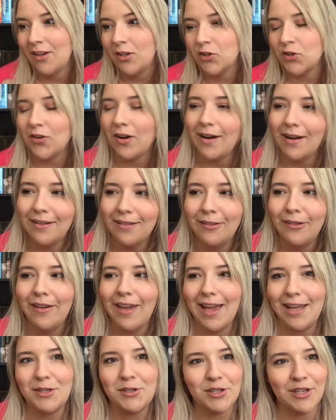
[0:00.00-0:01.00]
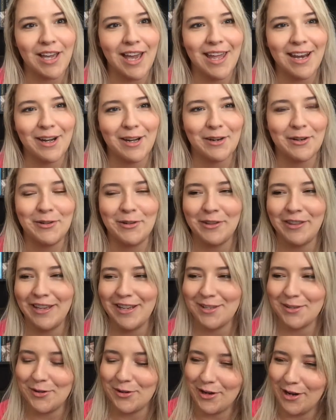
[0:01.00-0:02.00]
Trying to look educated in all
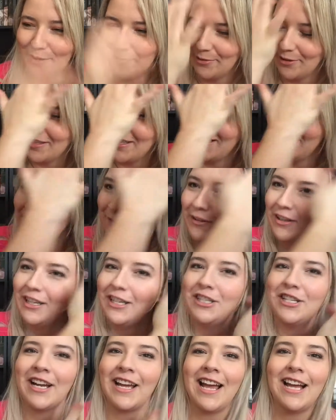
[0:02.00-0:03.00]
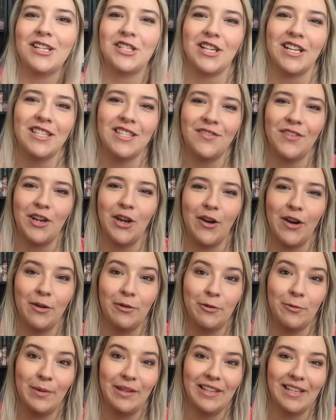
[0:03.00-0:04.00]
things audiobooks, and definitely check out Jen's video. It
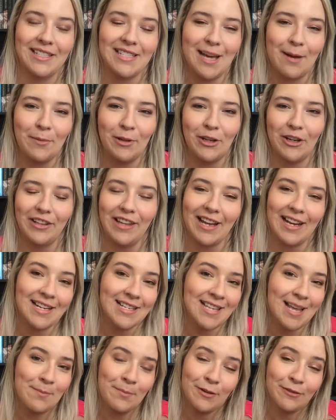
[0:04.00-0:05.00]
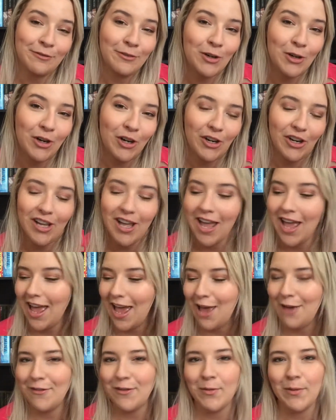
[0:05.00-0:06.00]
will be linked down below, like I said before.
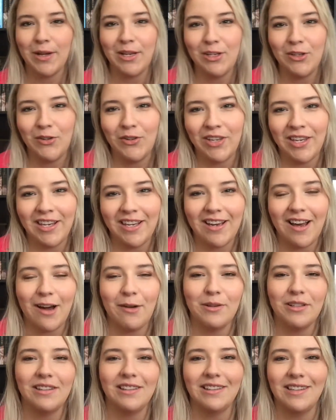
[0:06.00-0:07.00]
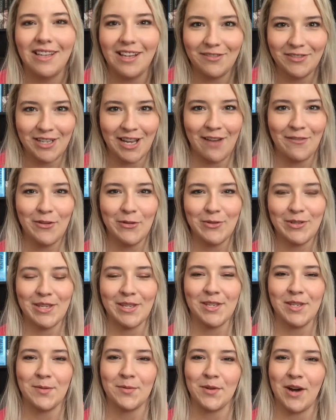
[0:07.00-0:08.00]
If you are new here, I would love to have you as
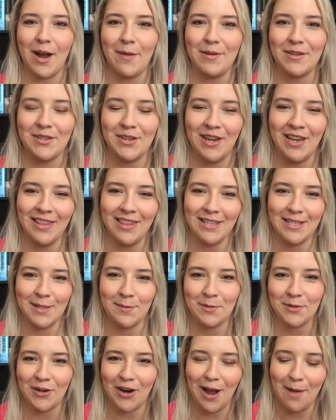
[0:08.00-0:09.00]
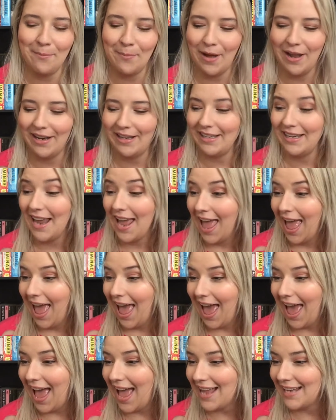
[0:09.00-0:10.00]
a subscriber, so hit the subscribe button.
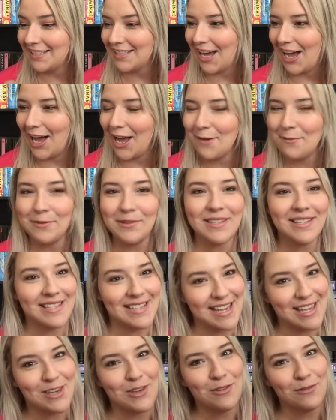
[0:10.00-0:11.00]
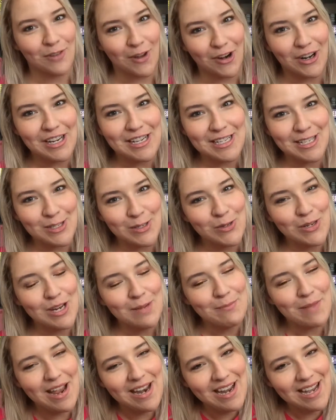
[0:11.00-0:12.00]
And I will see you very soon
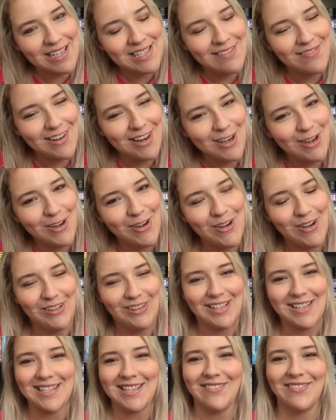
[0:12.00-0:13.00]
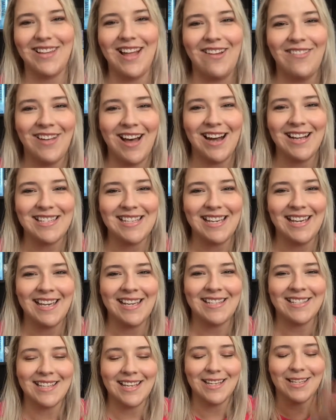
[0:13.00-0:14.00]
in my next video. Lots of love, hugs, and
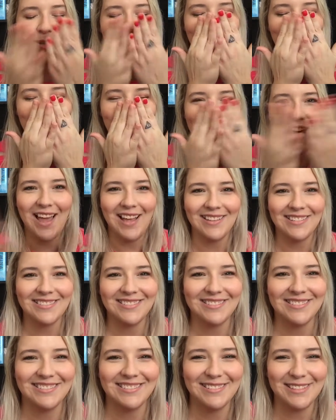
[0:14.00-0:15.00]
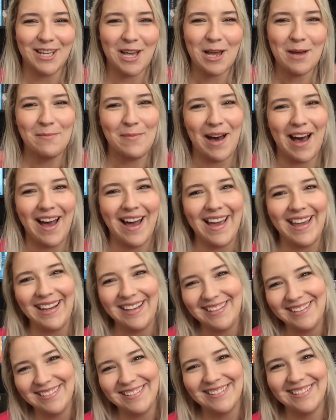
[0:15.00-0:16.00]
kisses. Mwah! Bye.